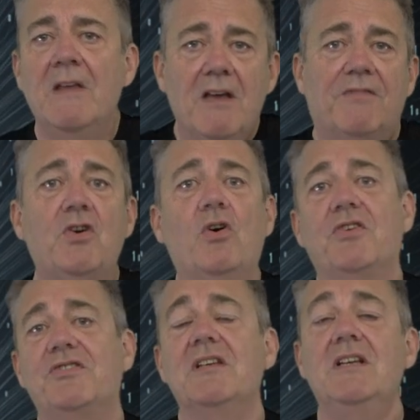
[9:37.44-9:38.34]
Of
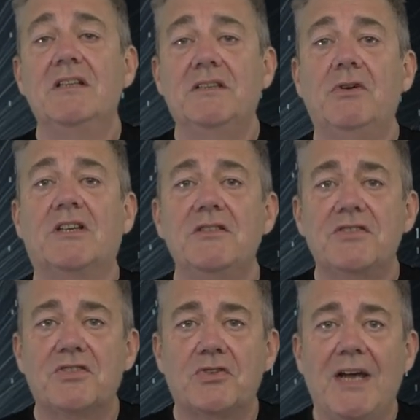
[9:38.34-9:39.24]
course, there are
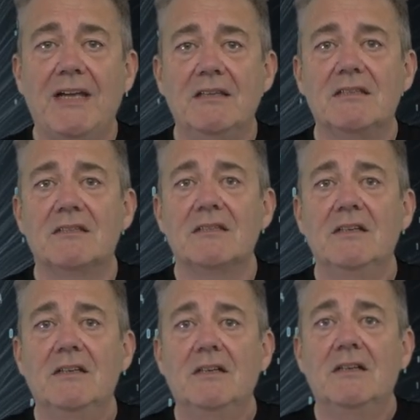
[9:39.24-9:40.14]
constraints.
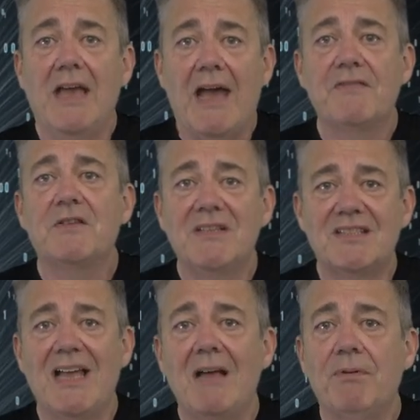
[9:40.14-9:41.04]
You have to
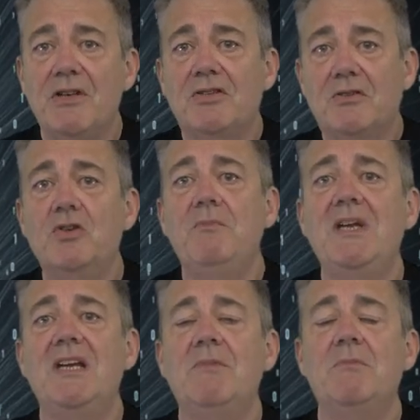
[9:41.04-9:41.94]
establish good
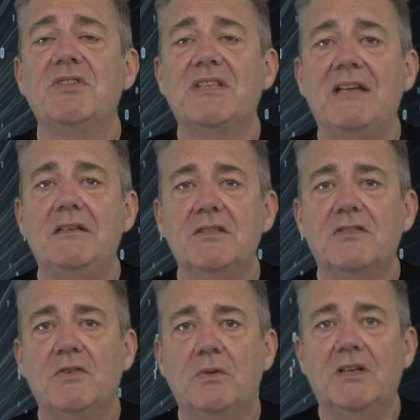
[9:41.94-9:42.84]
minimum
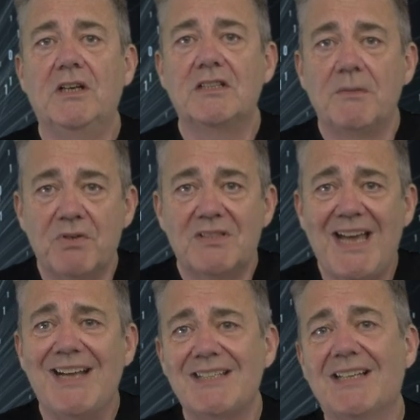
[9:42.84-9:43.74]
standards for work to
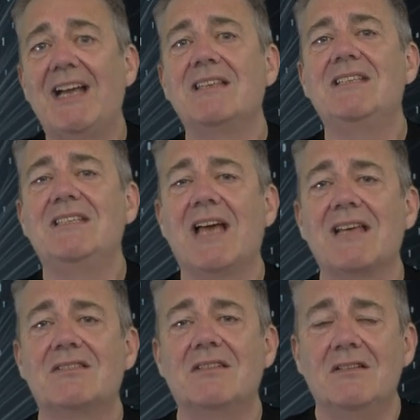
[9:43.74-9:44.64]
protect against
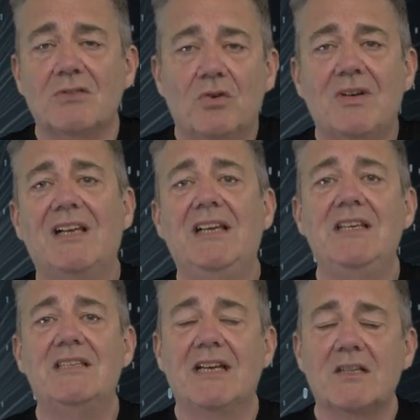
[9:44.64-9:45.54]
disasters or at
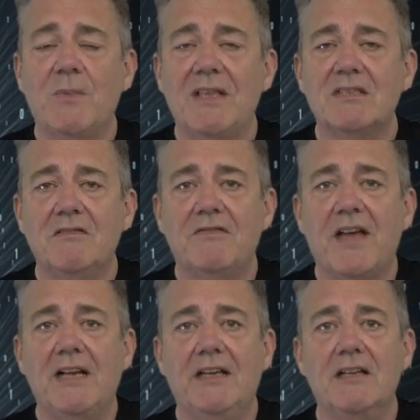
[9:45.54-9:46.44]
least expensive
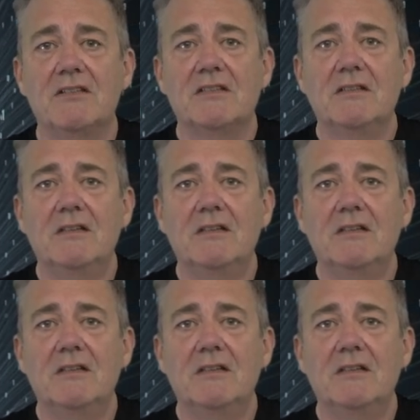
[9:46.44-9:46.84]
failures.